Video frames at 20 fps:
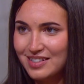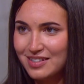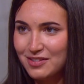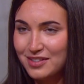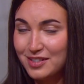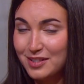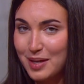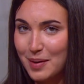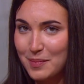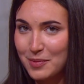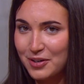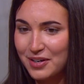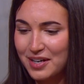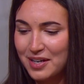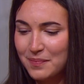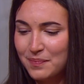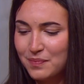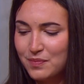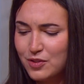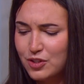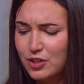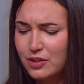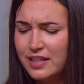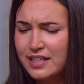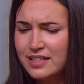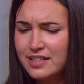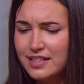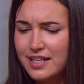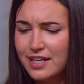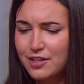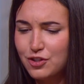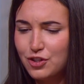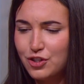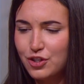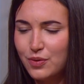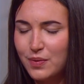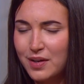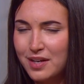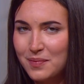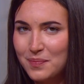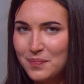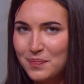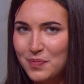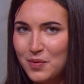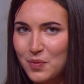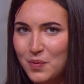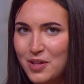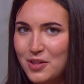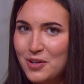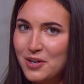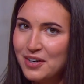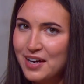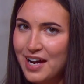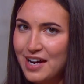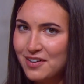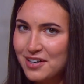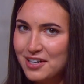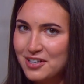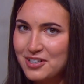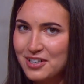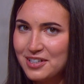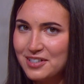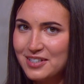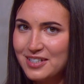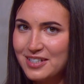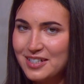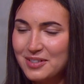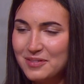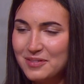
summary, so let's get to it with our characters.